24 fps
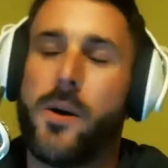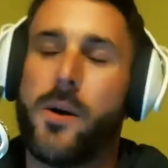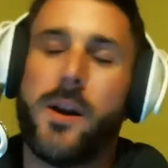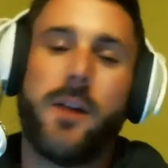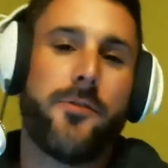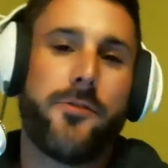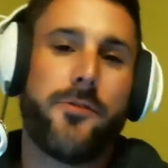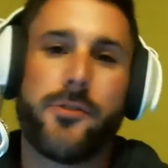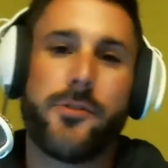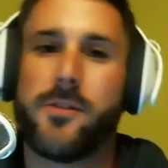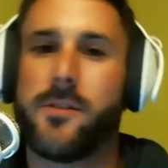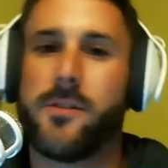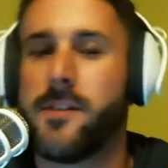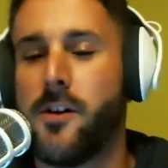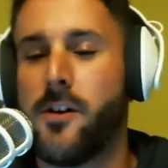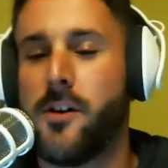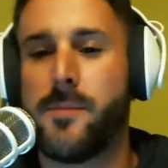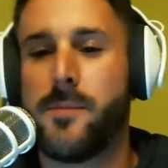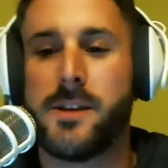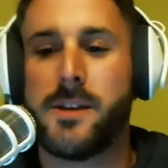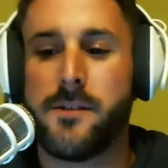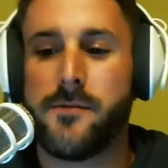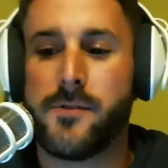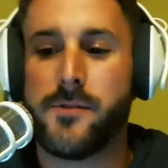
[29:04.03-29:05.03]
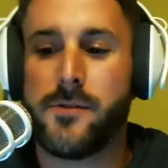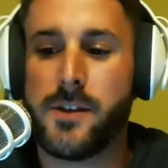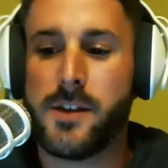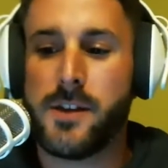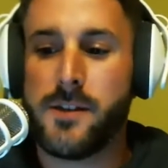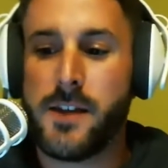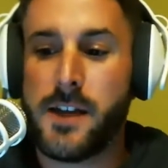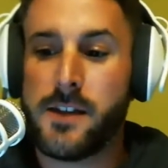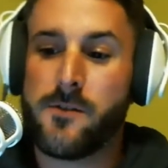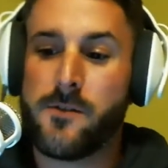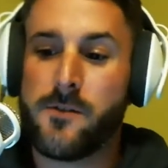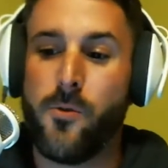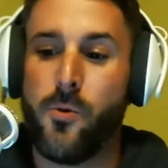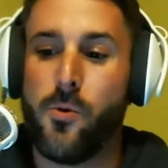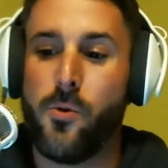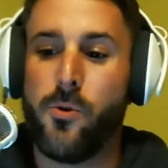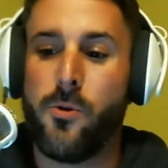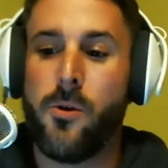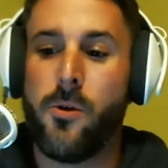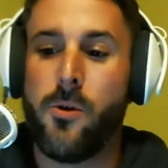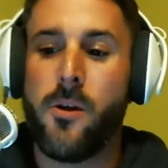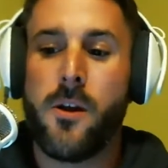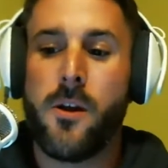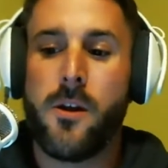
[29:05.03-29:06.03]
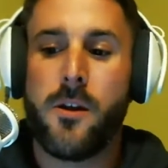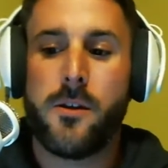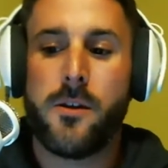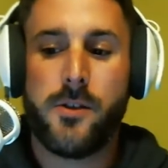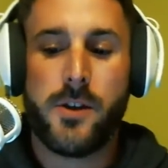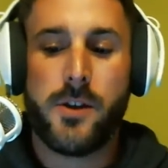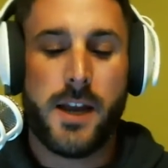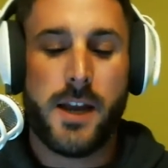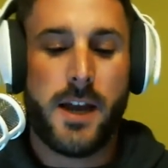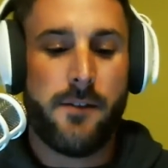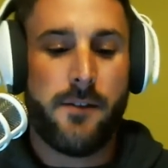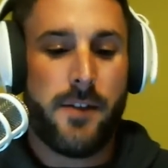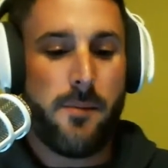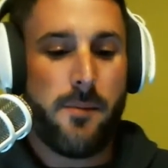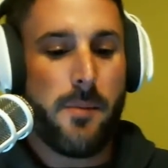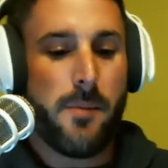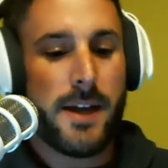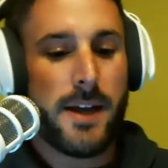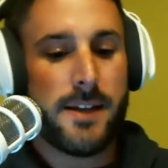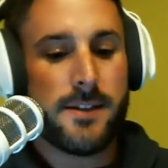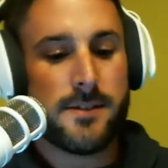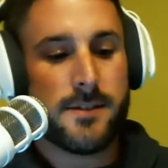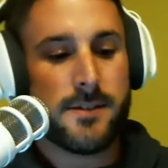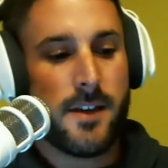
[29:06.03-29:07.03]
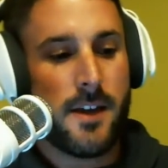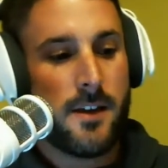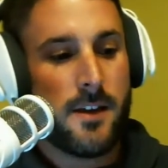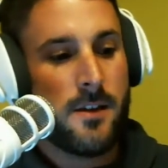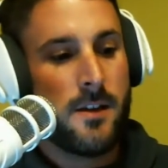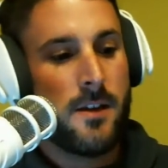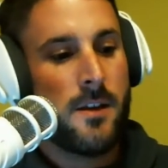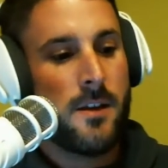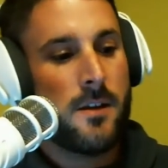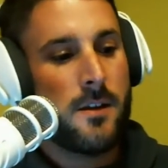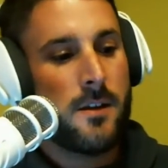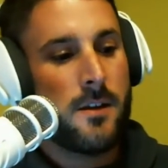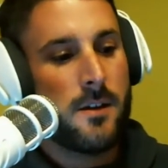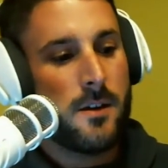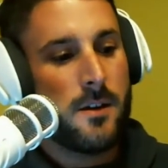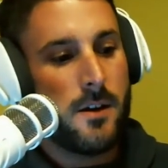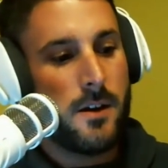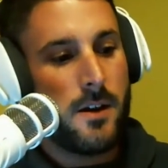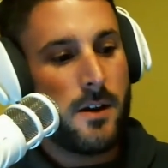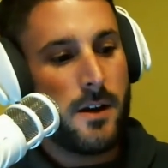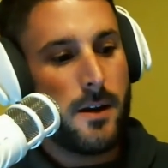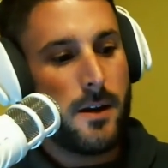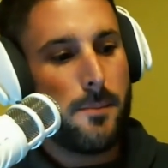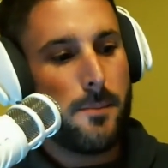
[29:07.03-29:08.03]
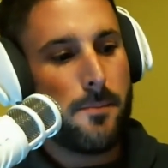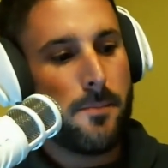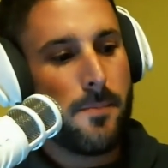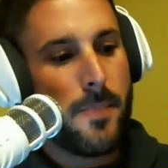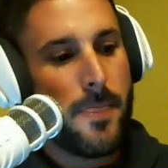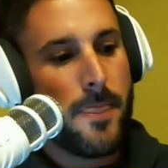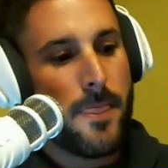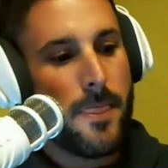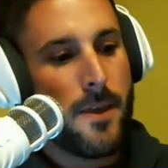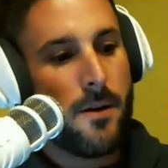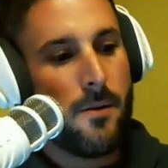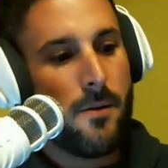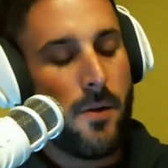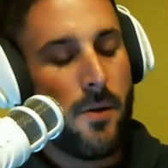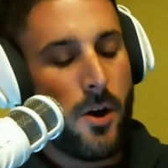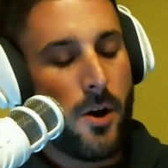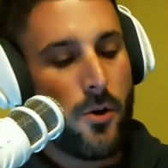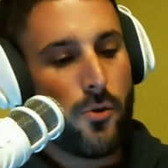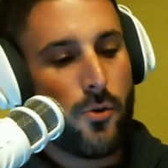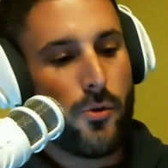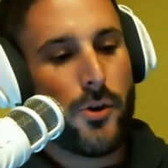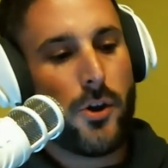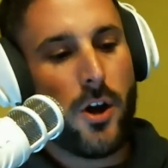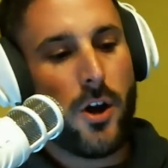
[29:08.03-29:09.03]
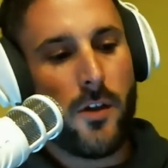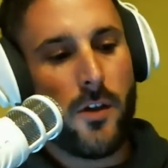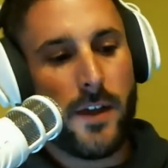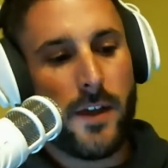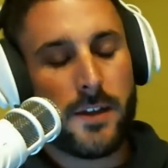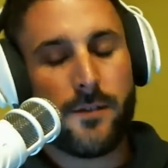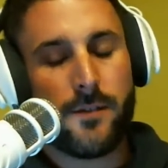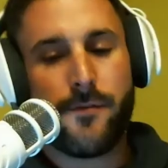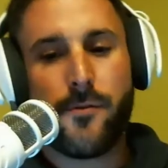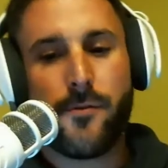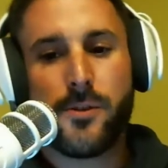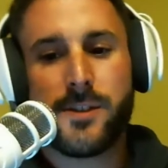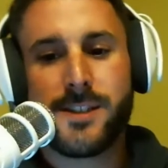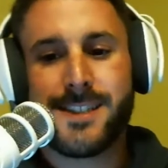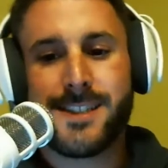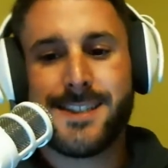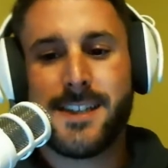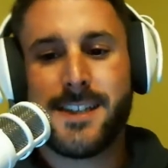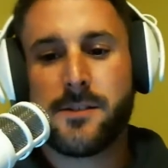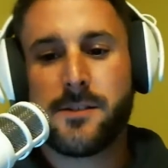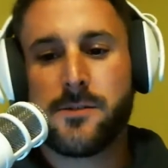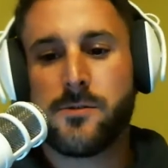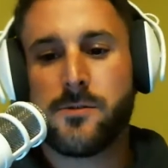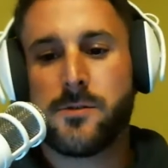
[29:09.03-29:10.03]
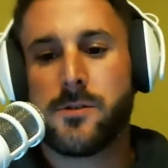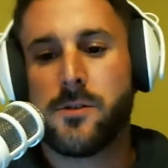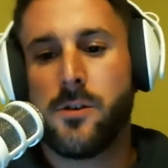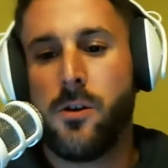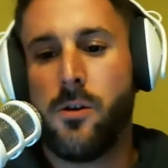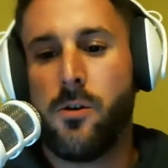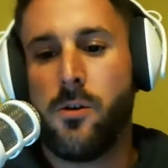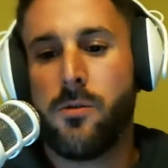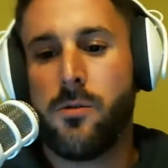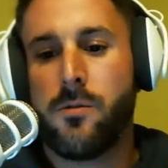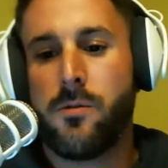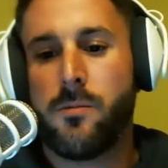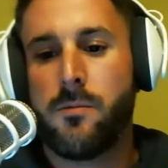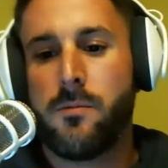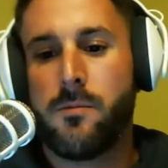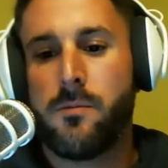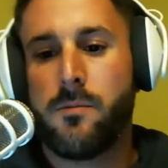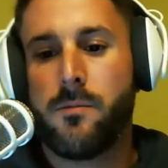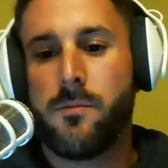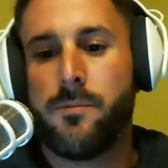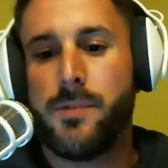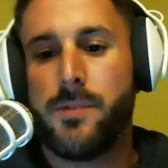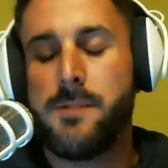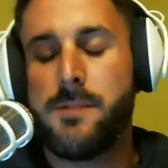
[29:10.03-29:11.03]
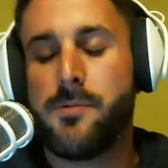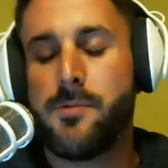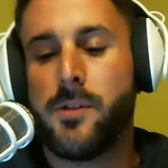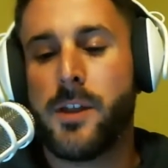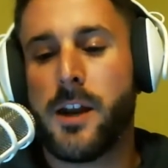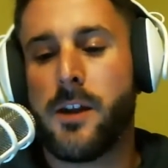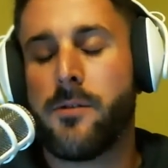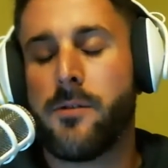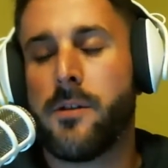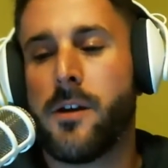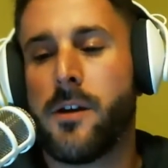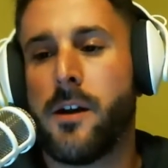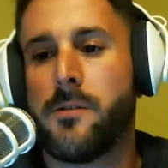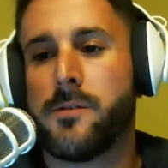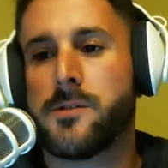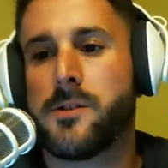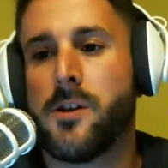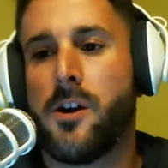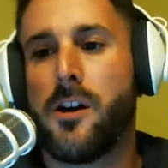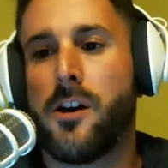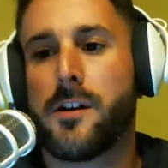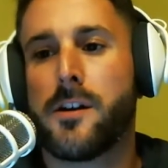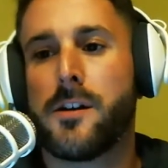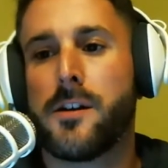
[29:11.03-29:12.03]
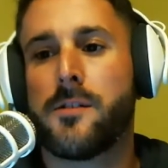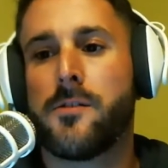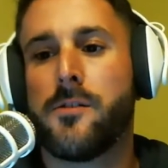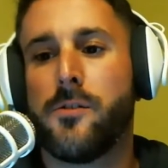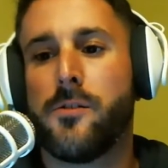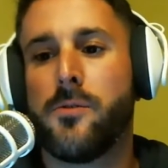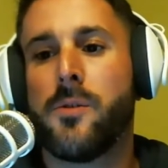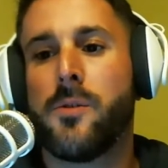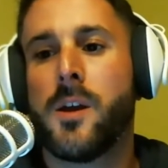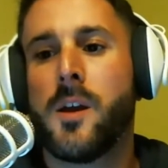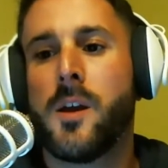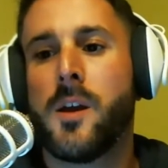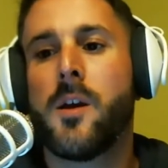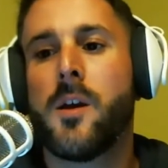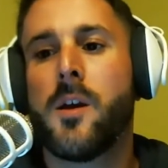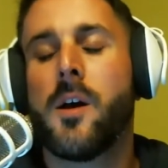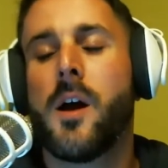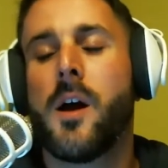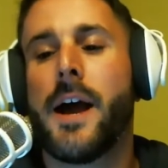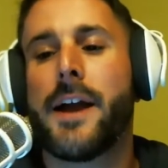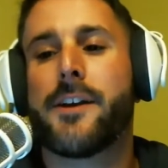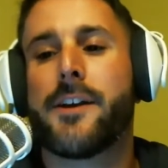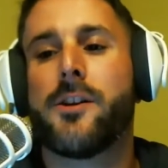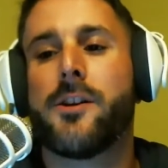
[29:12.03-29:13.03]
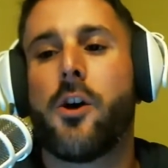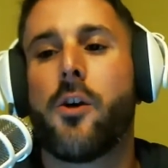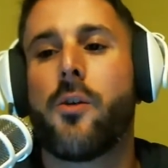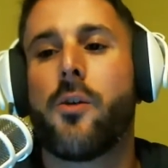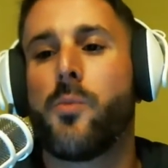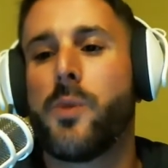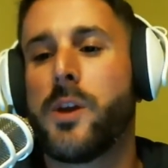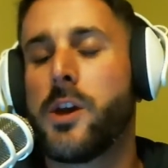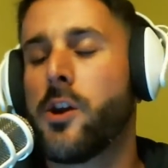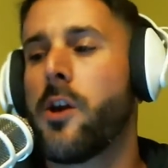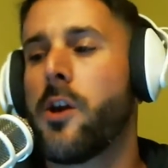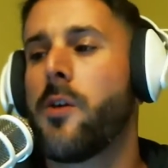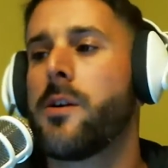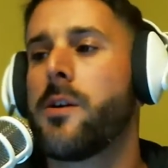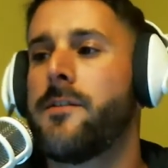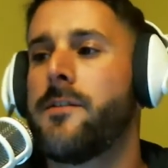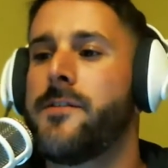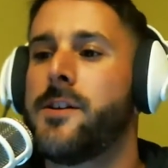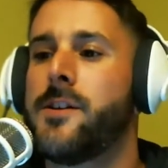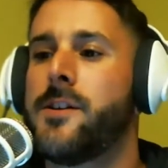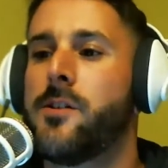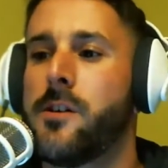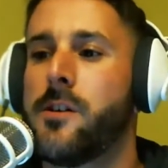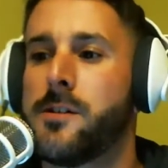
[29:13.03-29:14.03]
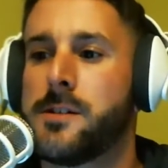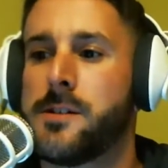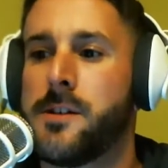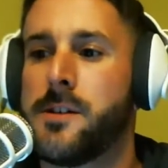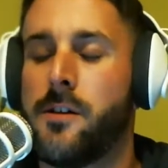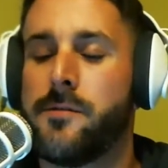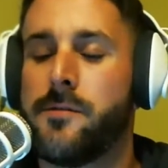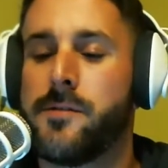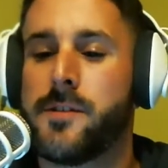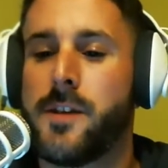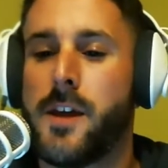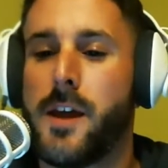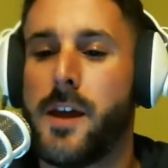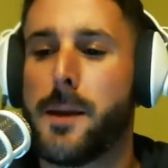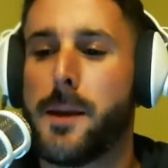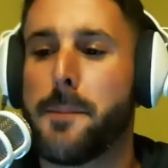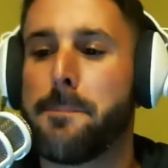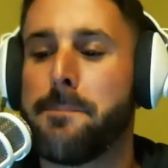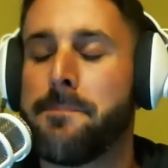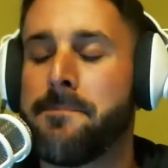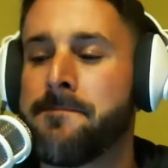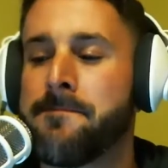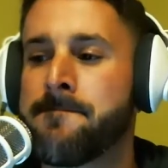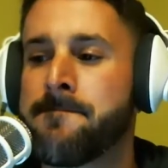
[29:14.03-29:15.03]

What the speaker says: one else is going to tell me differently, and that's cool. You can have that mindset. But early on, the first 6 or so people that I was talking to, we could already feel ourselves saying,